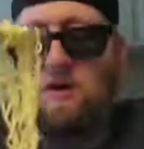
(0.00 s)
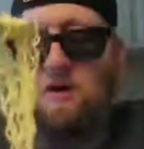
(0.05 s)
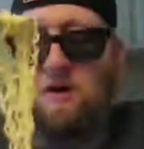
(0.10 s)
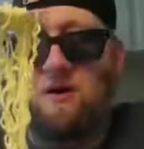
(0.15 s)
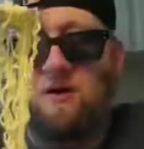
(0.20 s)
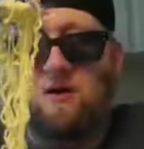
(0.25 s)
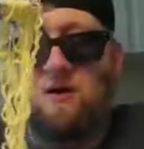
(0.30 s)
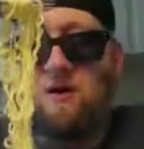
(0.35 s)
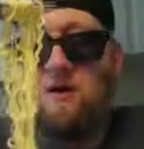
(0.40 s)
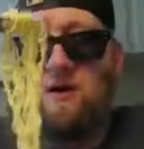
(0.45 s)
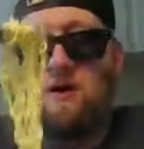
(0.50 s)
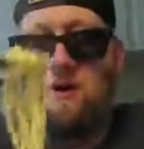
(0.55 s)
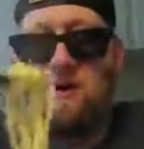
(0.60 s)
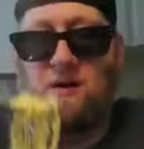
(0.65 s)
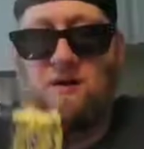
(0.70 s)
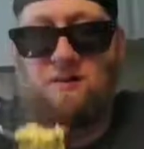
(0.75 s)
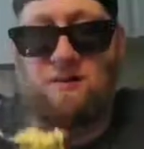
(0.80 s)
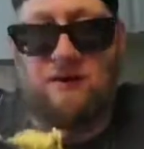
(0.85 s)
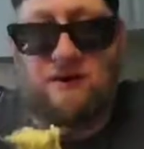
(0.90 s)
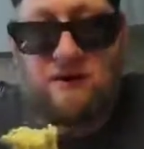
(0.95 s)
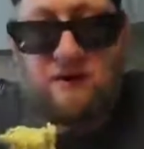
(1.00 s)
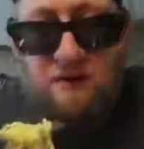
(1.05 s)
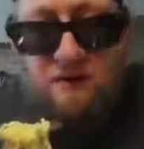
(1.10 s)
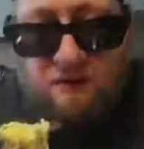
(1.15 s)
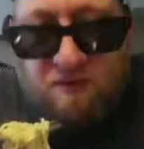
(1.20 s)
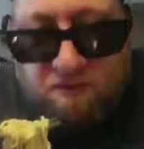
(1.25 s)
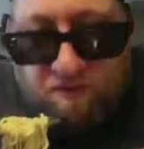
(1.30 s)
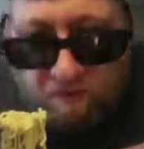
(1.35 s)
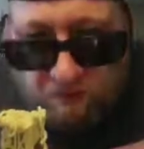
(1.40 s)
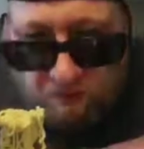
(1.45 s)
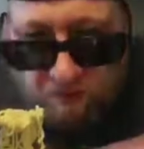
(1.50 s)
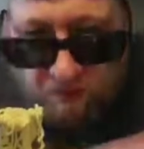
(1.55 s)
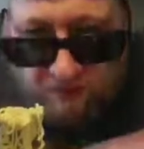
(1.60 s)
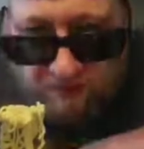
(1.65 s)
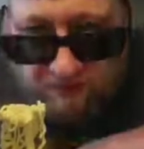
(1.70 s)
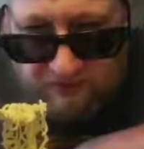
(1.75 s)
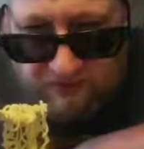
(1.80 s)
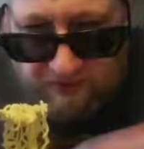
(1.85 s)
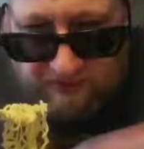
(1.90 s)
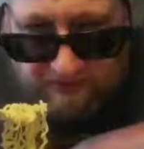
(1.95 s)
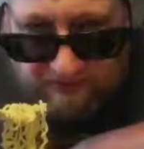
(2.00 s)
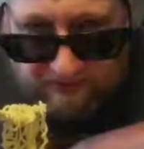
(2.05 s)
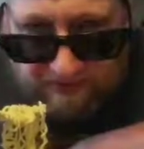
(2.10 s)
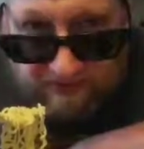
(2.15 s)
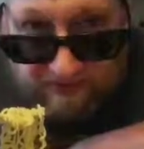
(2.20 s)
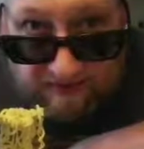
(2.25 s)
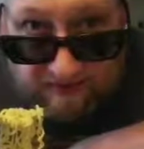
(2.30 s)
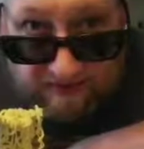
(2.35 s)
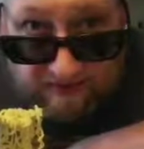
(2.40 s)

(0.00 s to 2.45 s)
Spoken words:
All right, and we go for the taste